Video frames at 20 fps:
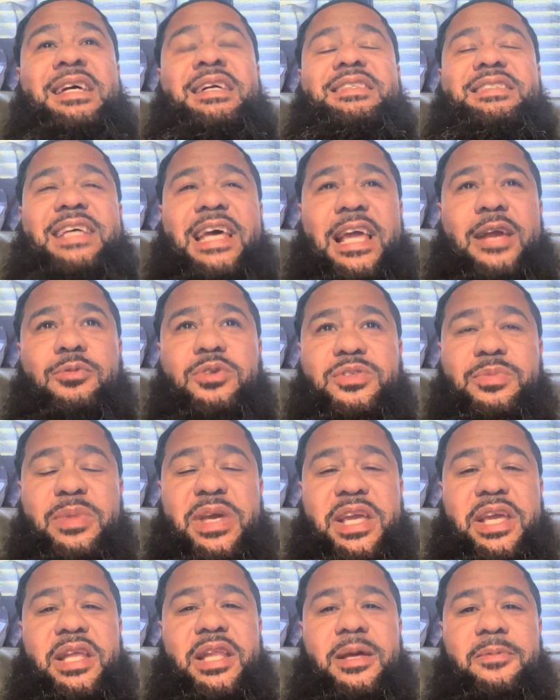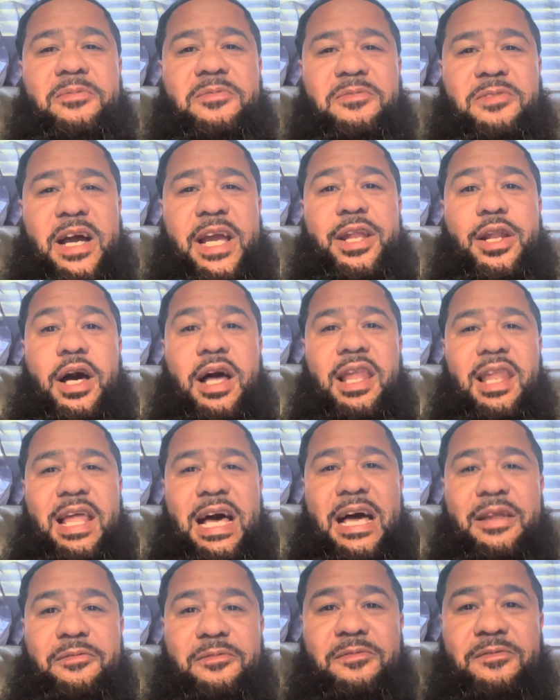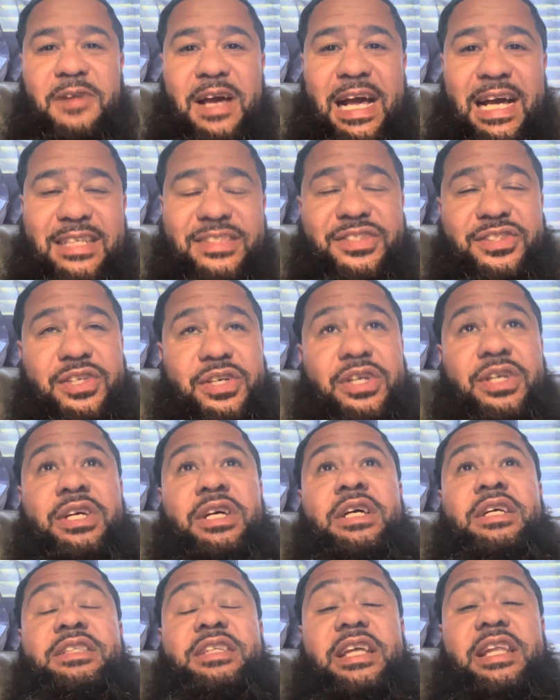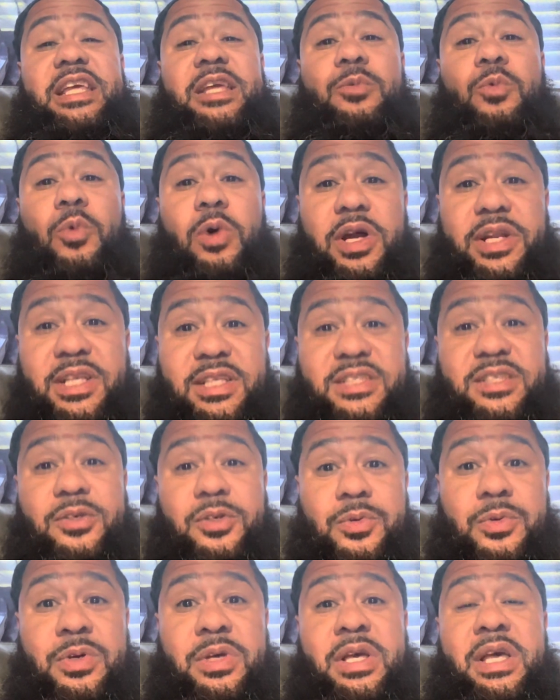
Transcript: Tank was making him fight a lot faster than he wanted to,